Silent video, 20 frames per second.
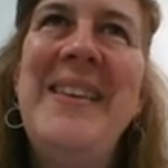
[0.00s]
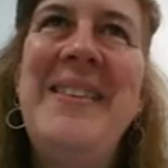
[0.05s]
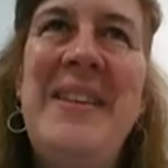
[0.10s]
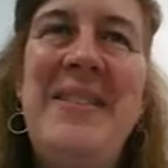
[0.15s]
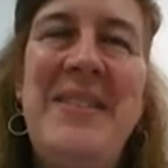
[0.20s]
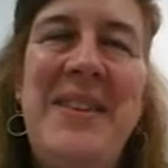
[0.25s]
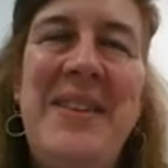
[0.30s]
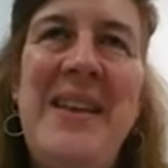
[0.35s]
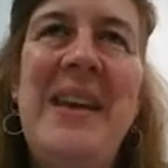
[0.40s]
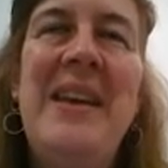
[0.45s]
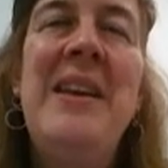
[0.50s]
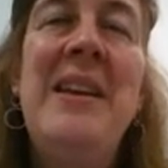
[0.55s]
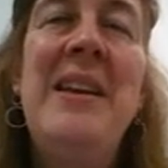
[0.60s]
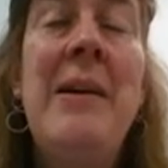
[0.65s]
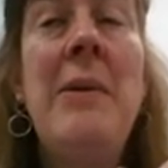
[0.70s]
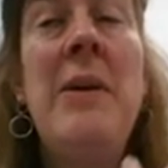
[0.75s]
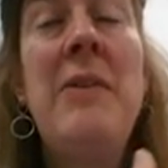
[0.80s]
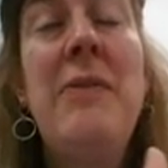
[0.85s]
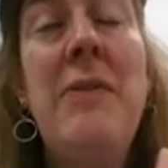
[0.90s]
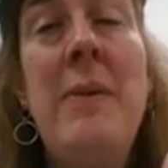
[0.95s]
this,
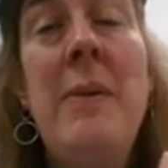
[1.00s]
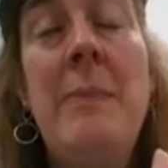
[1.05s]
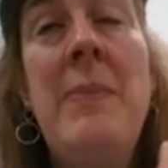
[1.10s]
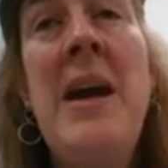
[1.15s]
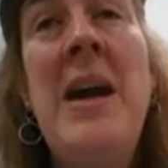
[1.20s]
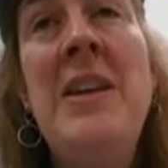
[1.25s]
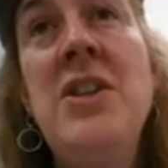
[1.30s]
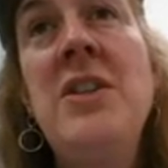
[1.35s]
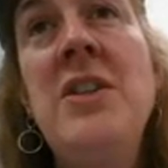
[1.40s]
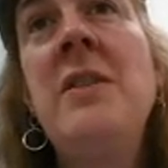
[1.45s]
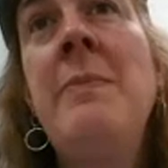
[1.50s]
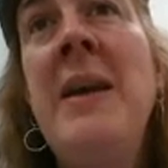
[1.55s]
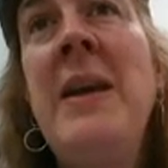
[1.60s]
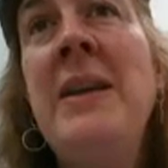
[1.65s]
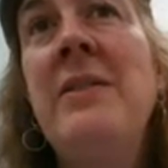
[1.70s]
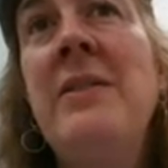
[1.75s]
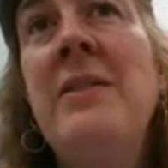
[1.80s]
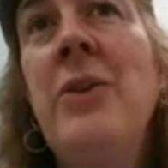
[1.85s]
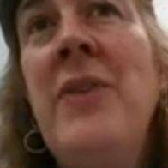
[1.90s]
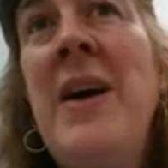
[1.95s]
if patients are
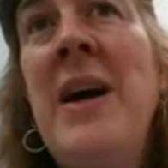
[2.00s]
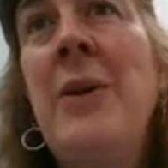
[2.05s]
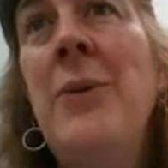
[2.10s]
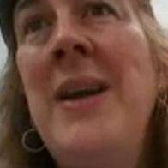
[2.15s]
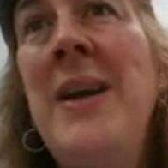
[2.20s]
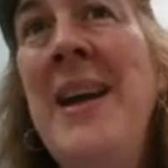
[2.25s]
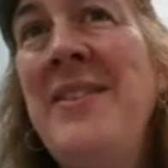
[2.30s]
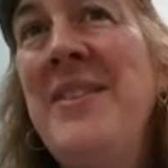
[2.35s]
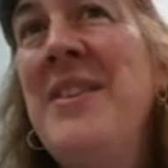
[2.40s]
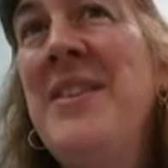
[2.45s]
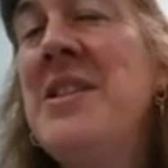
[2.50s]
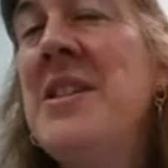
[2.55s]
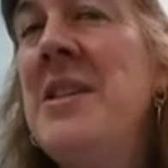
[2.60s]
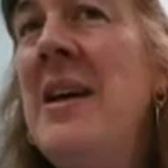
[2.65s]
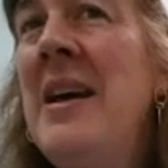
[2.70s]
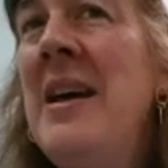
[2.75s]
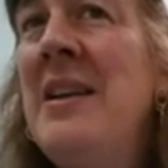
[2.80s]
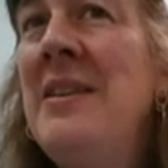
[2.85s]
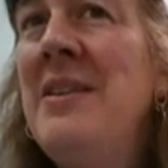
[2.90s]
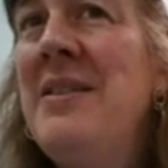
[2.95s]
being sort of acquiescent.
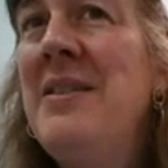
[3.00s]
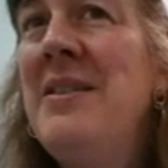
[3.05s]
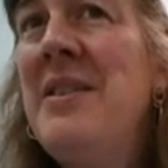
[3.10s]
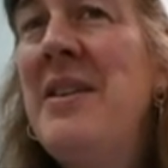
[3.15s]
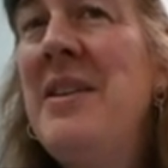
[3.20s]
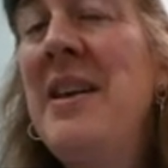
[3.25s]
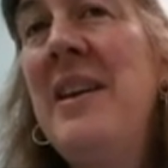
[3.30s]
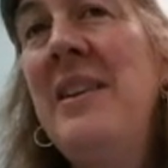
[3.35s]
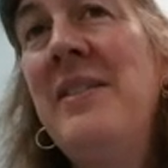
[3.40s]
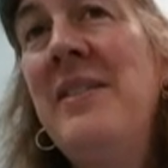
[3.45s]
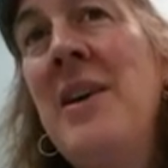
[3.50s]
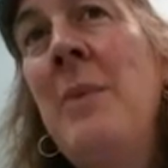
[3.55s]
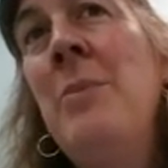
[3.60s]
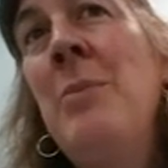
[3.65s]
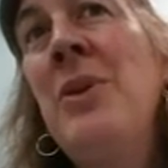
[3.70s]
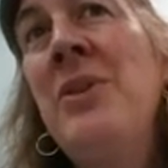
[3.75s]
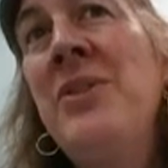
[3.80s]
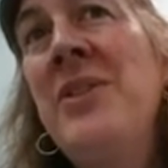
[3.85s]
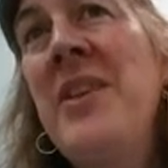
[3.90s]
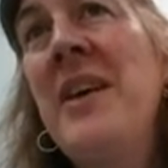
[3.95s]
And the
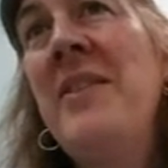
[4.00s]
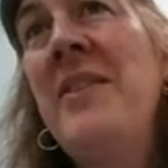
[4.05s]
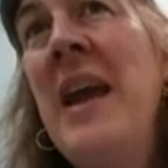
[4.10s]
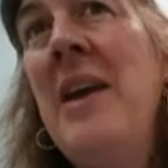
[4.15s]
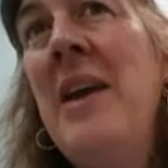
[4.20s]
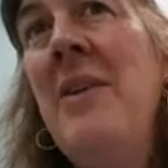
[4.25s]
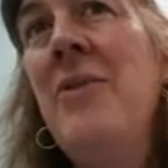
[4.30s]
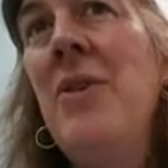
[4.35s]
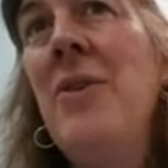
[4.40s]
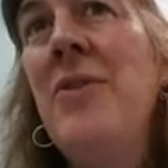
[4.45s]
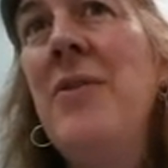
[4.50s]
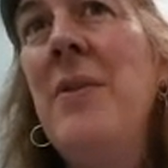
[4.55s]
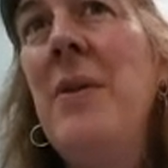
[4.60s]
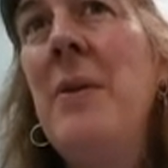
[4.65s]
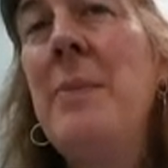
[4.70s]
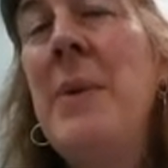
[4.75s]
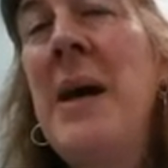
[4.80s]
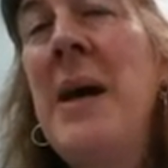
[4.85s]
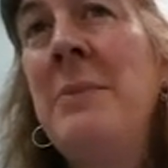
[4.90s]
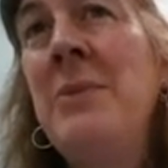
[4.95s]
examples I gave of
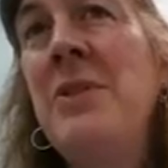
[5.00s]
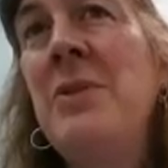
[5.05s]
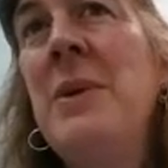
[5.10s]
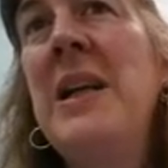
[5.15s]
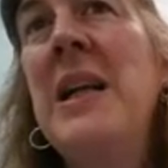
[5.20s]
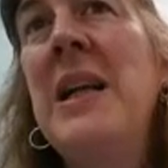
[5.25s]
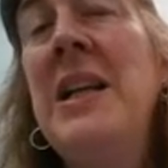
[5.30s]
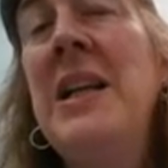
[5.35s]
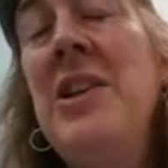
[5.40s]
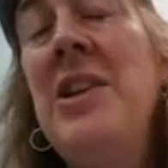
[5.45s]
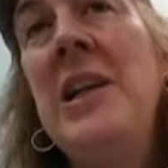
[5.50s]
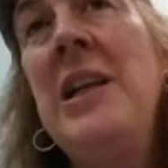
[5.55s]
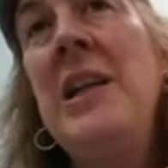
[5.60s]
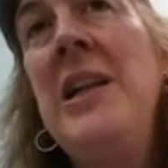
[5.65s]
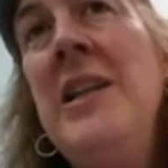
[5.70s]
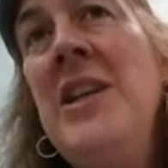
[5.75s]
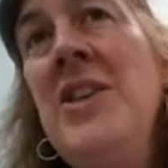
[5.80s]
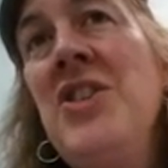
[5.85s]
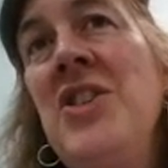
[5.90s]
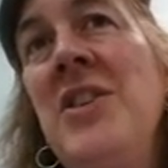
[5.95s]
perhaps where
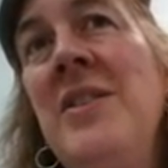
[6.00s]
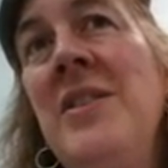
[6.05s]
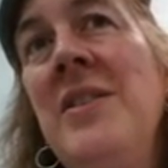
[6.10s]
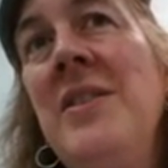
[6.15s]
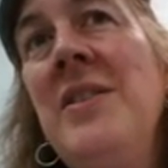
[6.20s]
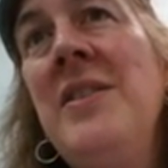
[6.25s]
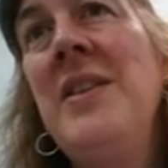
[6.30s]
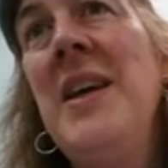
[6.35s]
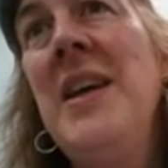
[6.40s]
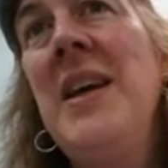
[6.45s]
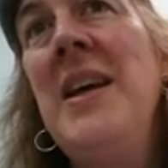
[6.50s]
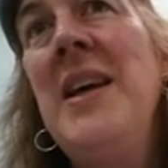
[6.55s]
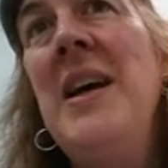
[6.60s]
clinicians'